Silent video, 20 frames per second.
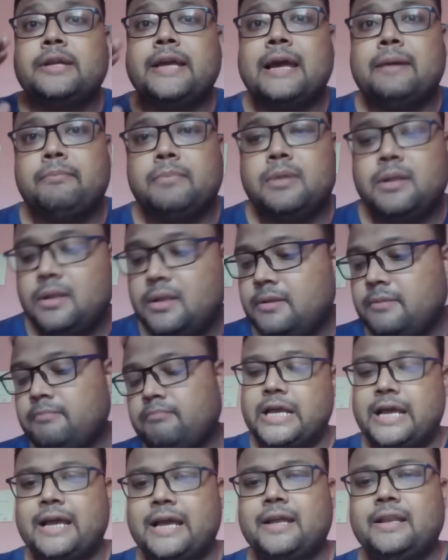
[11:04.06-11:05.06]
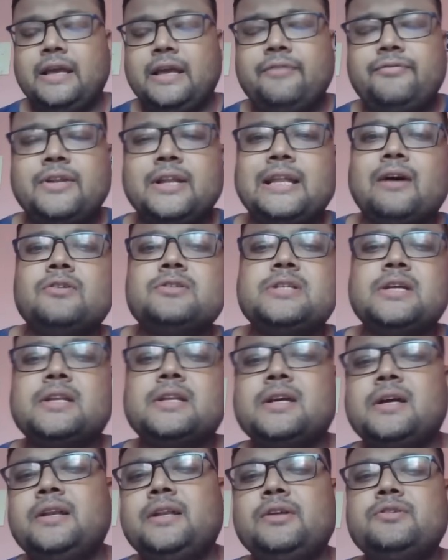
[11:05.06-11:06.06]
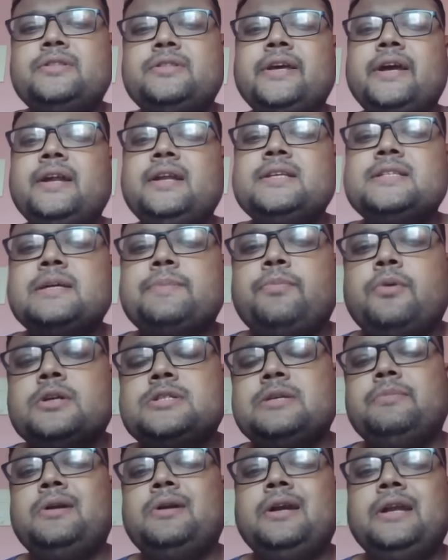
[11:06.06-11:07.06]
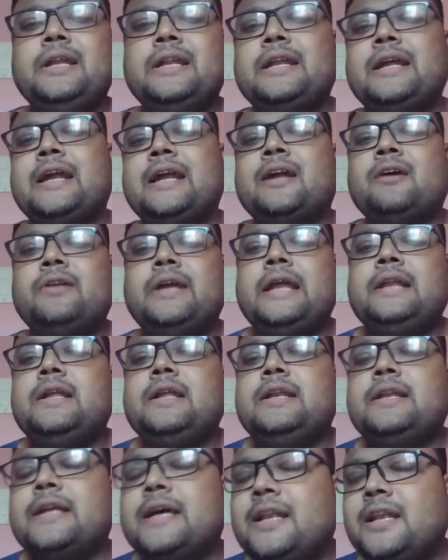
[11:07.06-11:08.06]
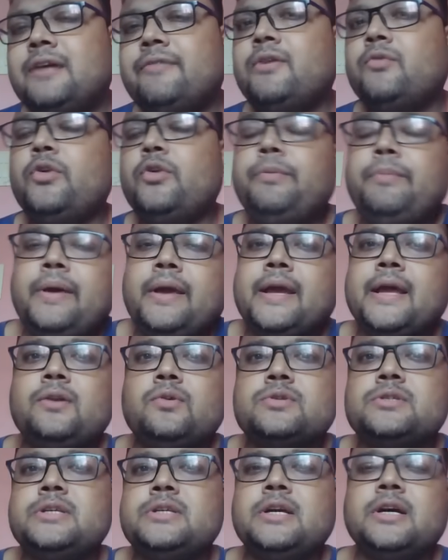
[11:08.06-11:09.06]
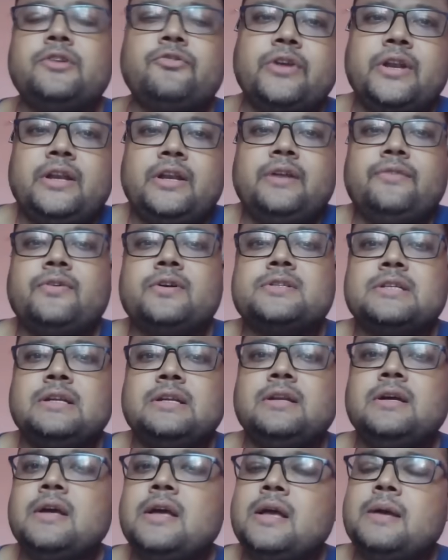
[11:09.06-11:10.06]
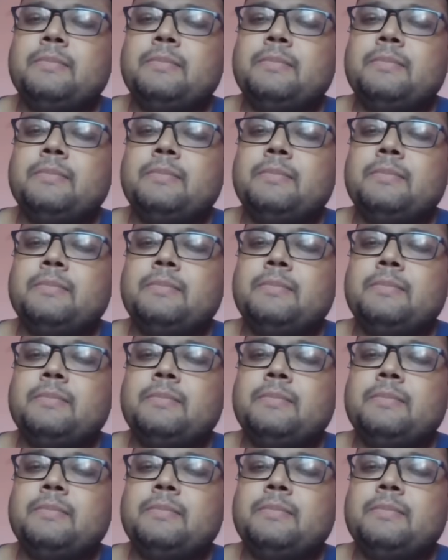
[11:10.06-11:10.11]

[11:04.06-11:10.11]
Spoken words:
gamble. And if the downside continues, there is a possibility that around 1810 level we may get to see a trend reversal.